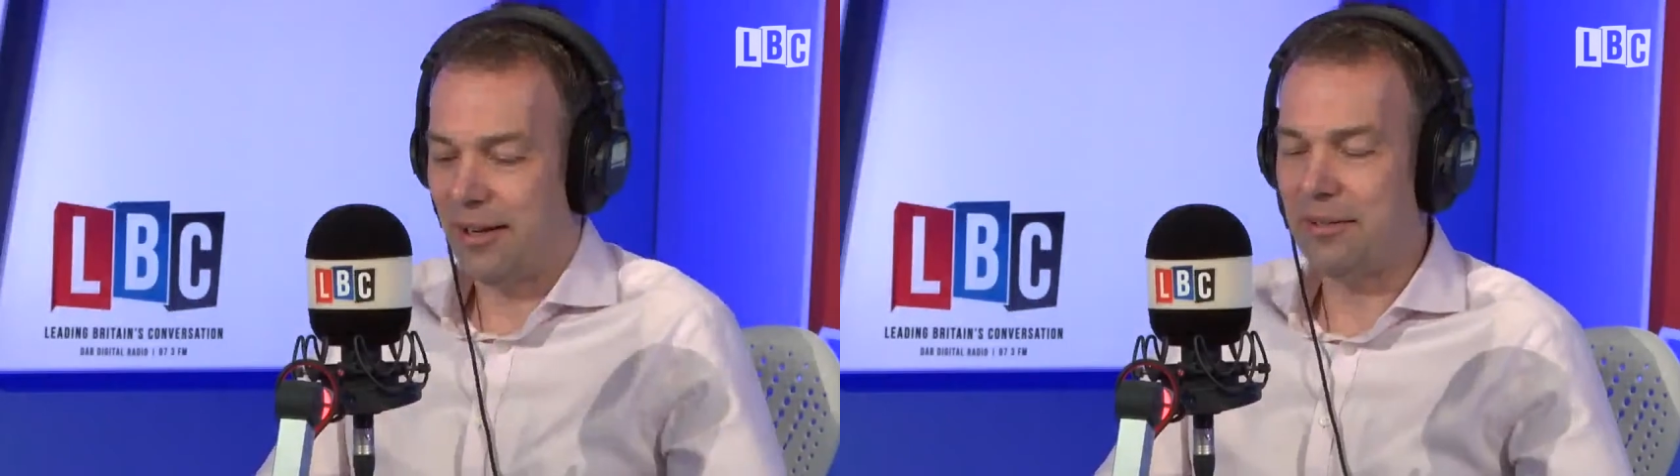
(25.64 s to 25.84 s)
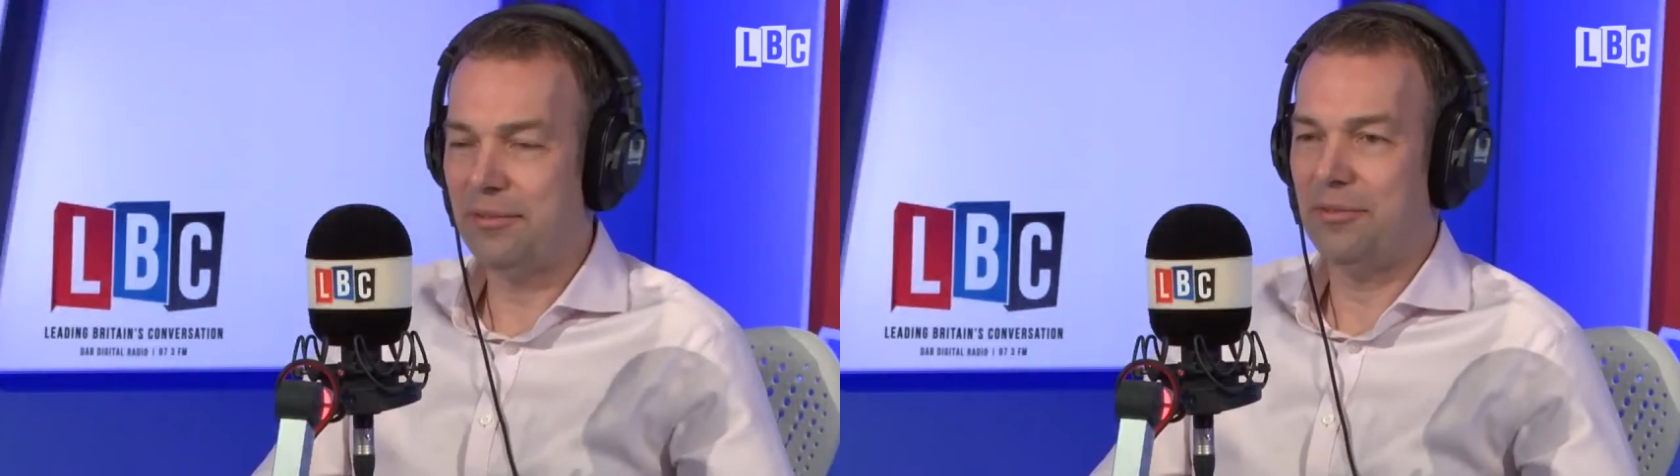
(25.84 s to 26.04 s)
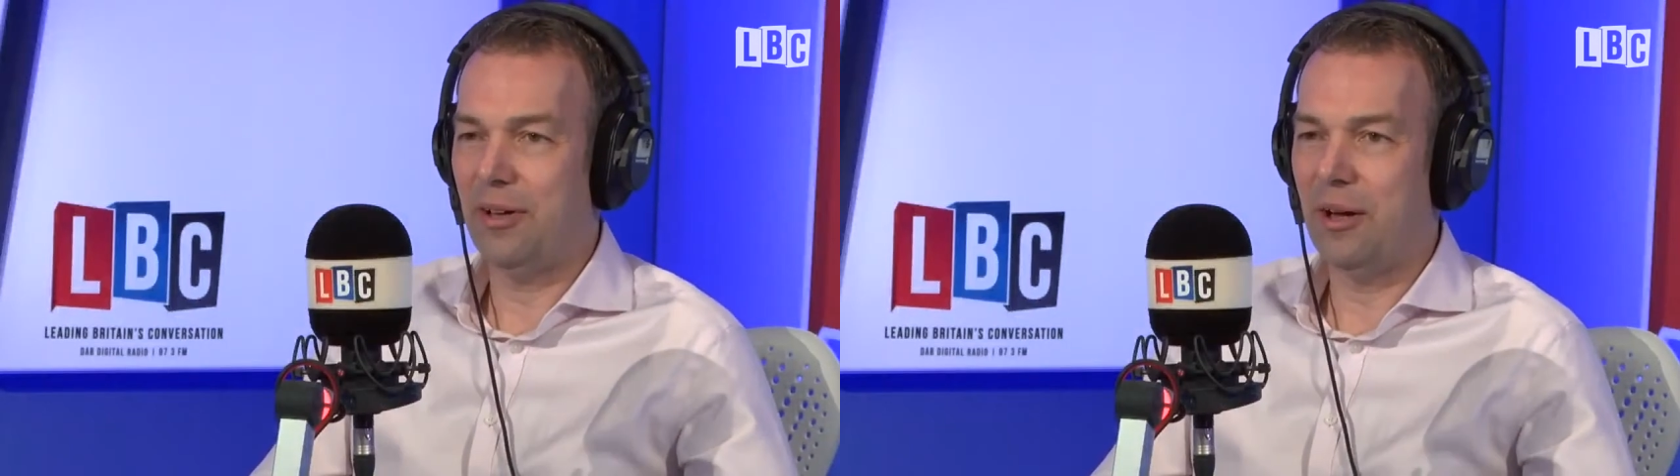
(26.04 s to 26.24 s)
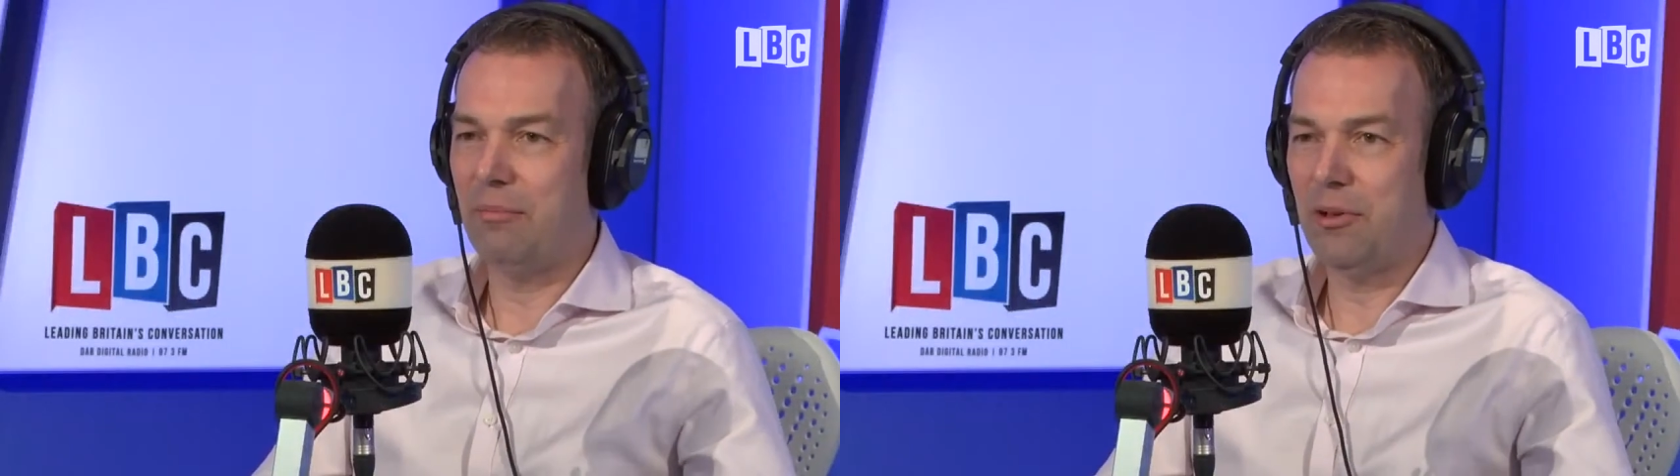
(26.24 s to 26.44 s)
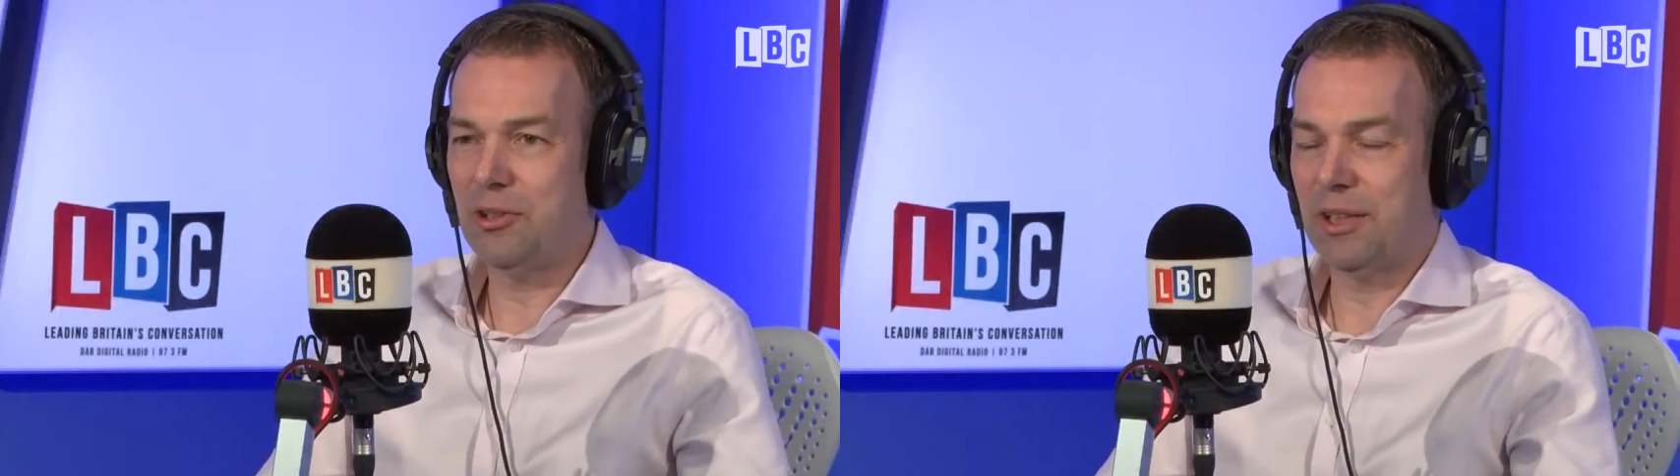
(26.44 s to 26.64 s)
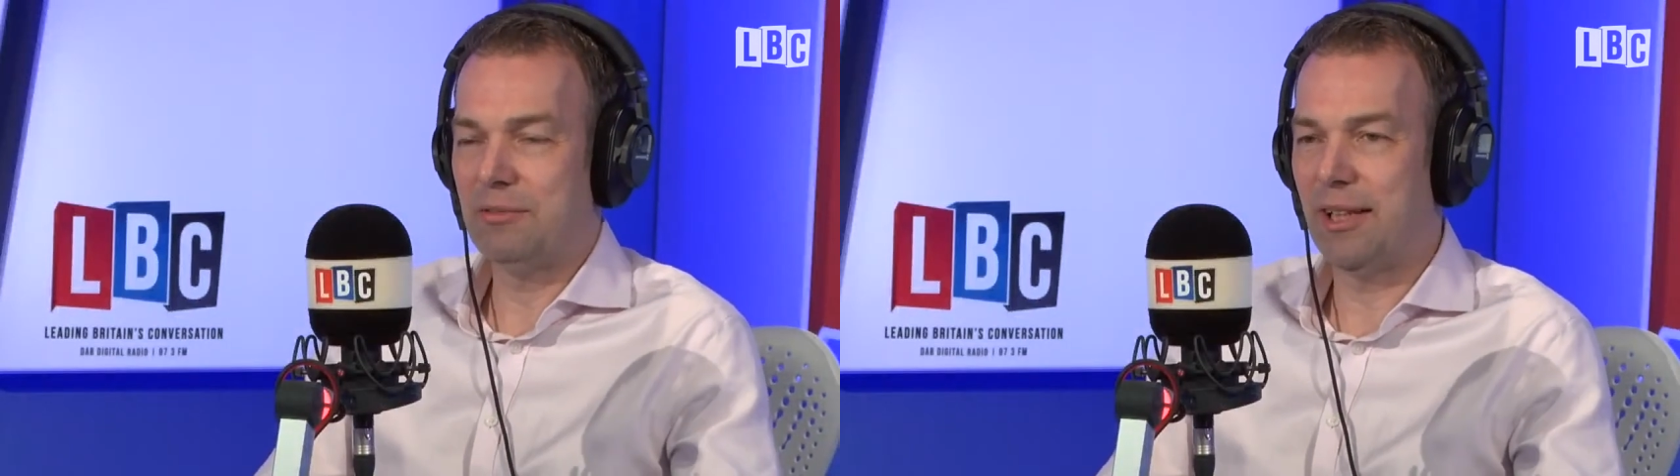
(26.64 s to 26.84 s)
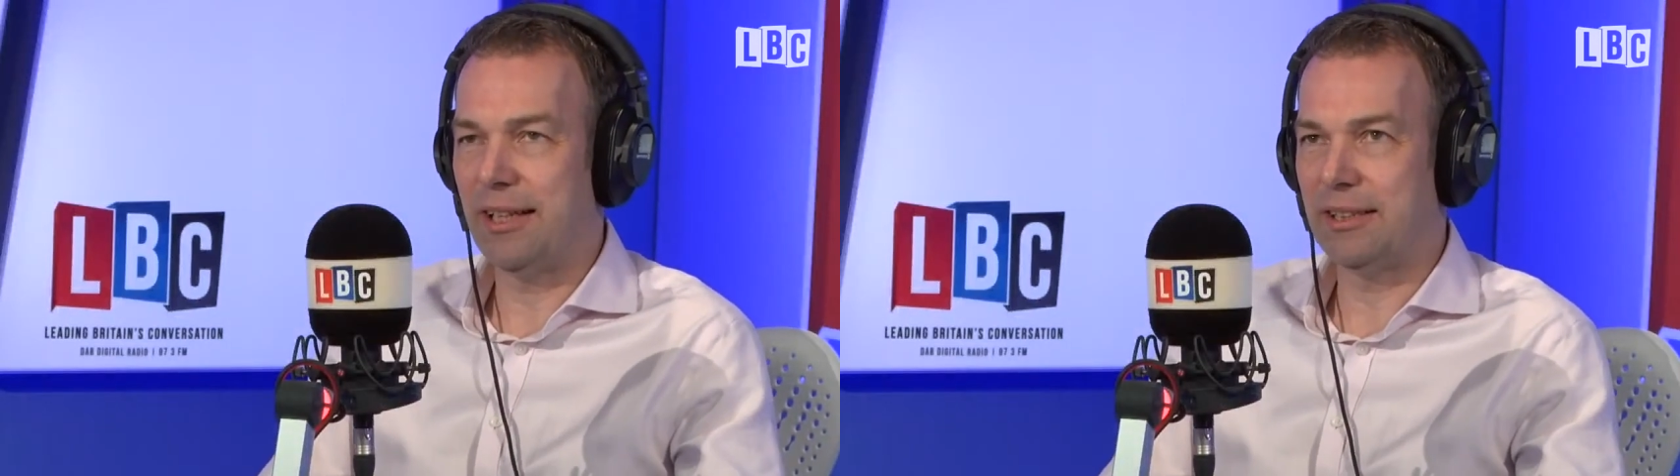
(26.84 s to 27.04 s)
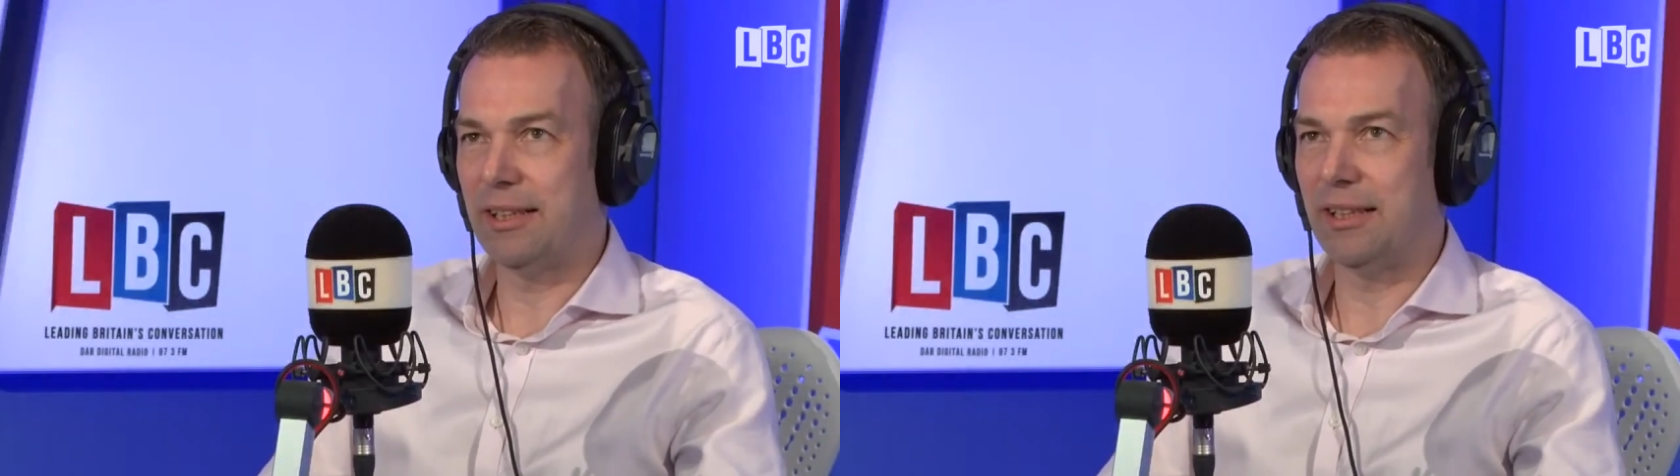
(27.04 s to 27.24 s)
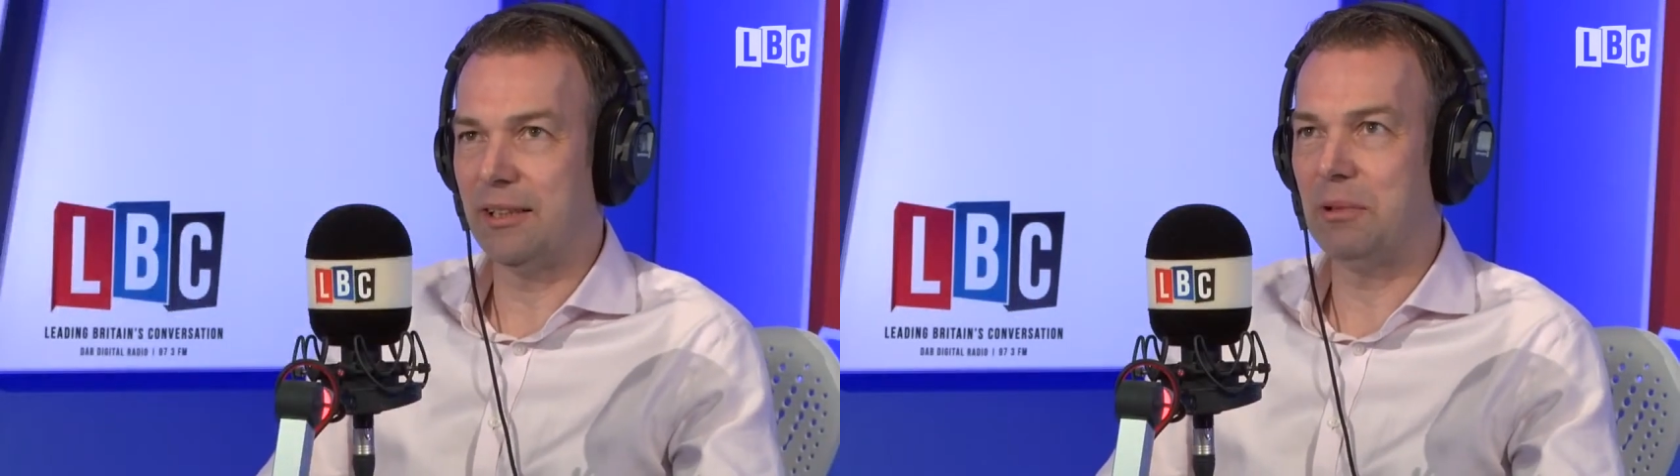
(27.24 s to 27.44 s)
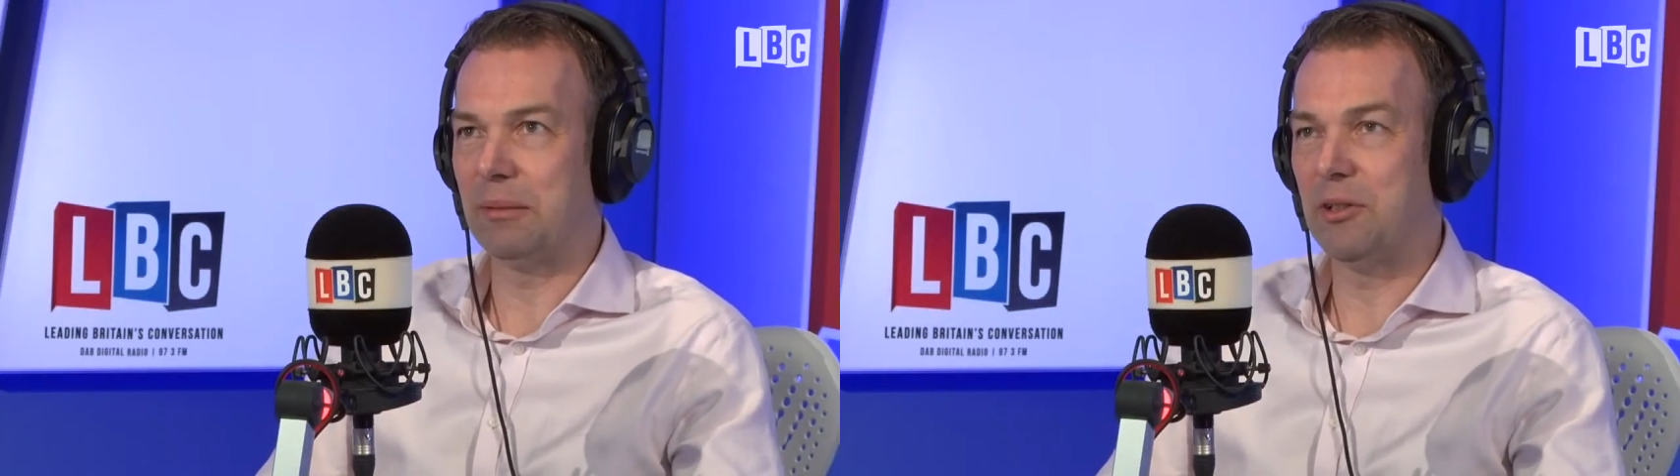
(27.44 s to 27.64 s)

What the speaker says: Clive, mostly relating, well,